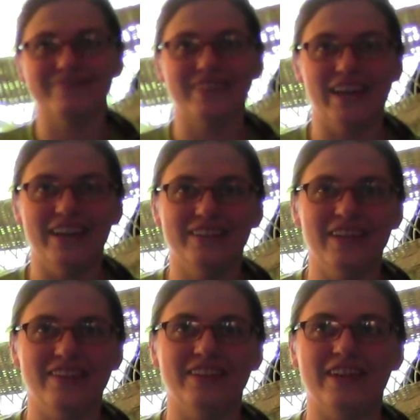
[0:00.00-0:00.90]
Yeah,
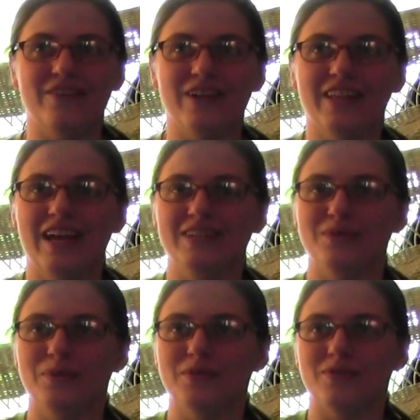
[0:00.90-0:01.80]
I think they
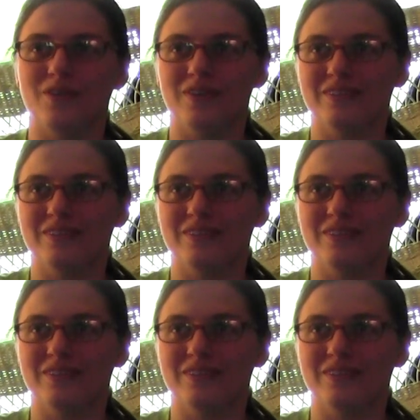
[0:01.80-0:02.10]
realized it was wrong.